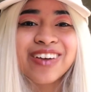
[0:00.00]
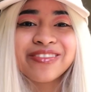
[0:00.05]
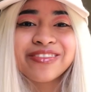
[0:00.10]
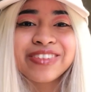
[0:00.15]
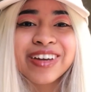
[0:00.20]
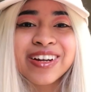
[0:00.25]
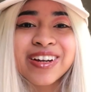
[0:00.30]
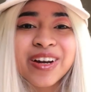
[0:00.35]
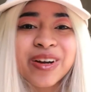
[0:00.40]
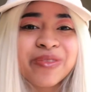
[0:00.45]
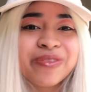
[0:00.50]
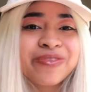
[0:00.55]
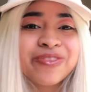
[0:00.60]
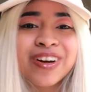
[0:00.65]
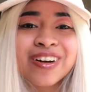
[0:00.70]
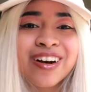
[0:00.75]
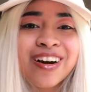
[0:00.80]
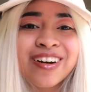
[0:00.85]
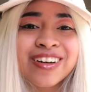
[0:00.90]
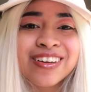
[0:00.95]
I'm fed up.
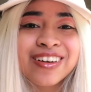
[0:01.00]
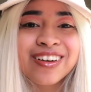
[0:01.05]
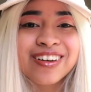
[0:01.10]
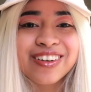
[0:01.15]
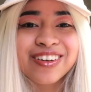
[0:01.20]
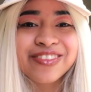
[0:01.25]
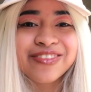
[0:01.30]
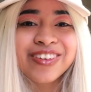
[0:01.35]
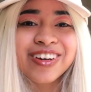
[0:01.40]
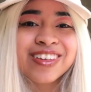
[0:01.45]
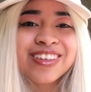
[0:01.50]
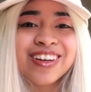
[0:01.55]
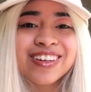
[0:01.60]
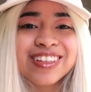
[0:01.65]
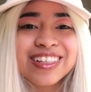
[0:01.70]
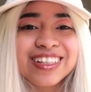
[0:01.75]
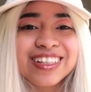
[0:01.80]
Fuck all y'all. Fuck y'all